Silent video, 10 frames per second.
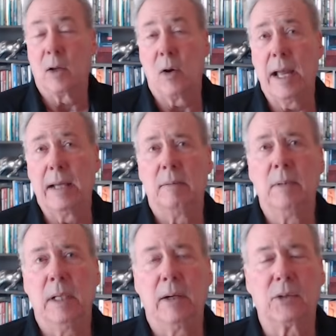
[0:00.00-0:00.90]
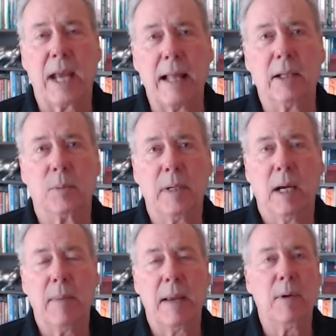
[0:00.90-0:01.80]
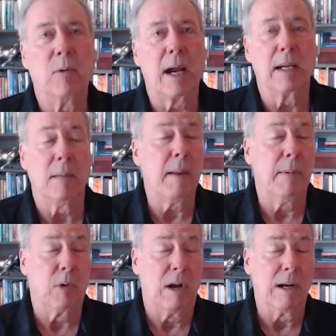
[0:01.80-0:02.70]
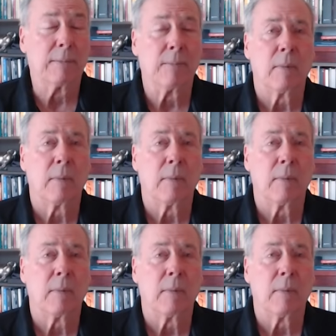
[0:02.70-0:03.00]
go ahead, you know, challenge me. I may be right, I may be wrong,